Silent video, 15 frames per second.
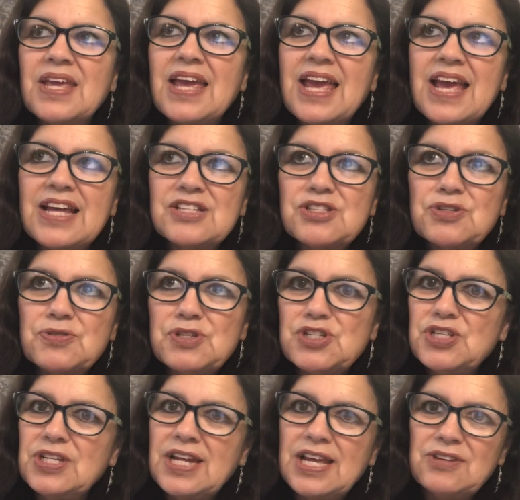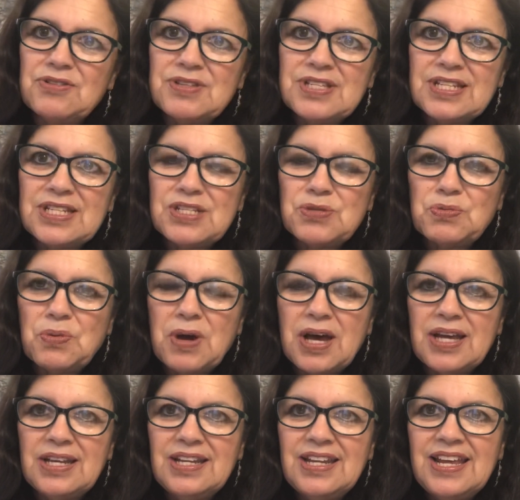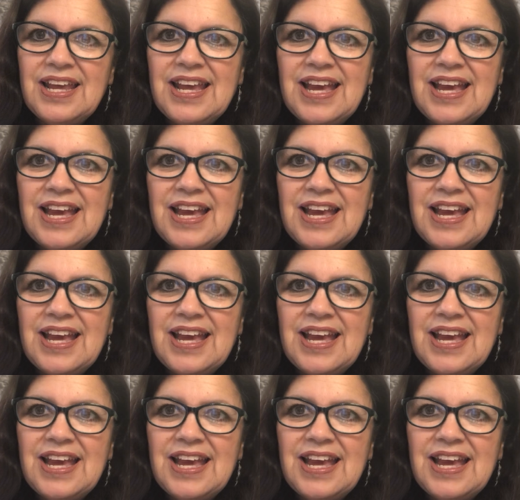Hans Christian Andersen is one.